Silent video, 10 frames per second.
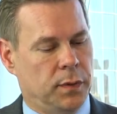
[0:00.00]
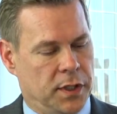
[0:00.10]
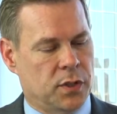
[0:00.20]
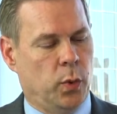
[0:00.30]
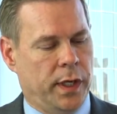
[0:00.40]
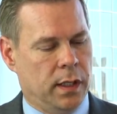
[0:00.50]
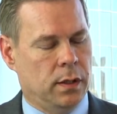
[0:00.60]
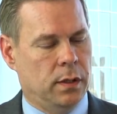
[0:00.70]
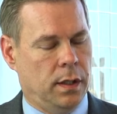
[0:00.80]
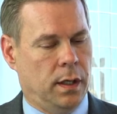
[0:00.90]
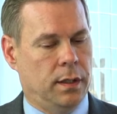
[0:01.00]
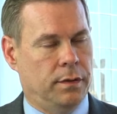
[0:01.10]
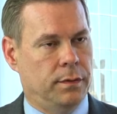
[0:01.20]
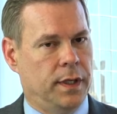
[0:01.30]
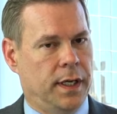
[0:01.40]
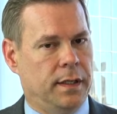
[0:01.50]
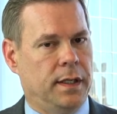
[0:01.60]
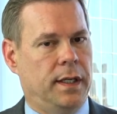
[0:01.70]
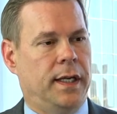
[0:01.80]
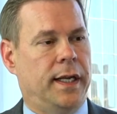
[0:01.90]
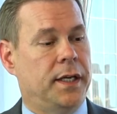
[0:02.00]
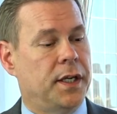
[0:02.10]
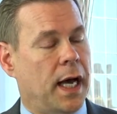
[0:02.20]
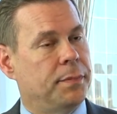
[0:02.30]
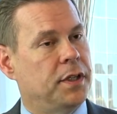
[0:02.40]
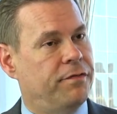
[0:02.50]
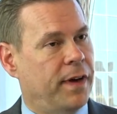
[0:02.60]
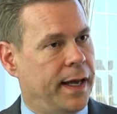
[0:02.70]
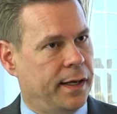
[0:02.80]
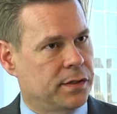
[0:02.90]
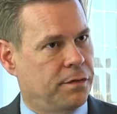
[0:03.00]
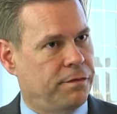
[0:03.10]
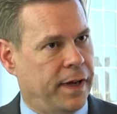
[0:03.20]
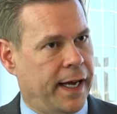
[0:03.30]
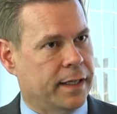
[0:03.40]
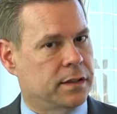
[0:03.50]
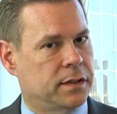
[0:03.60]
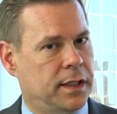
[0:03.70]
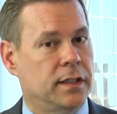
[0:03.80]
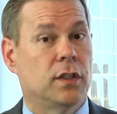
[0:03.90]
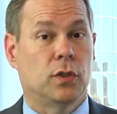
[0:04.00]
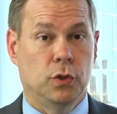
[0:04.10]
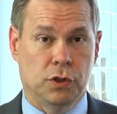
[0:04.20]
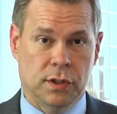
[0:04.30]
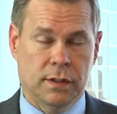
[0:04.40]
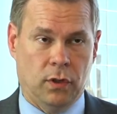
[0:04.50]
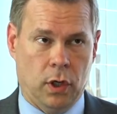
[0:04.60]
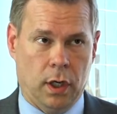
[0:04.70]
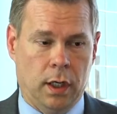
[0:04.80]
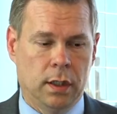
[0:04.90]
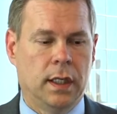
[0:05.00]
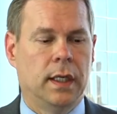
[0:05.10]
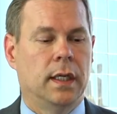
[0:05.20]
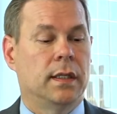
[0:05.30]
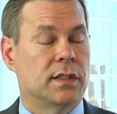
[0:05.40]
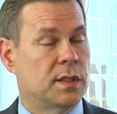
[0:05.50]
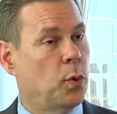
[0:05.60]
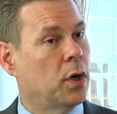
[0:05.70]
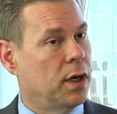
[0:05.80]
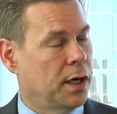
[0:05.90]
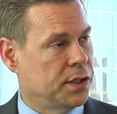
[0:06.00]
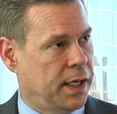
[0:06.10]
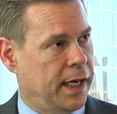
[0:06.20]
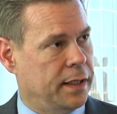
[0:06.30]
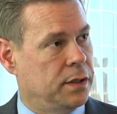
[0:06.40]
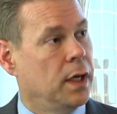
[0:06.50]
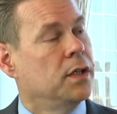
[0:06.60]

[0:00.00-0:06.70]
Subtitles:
this week that it had adopted findings of fact and conclusions of law that supported our side.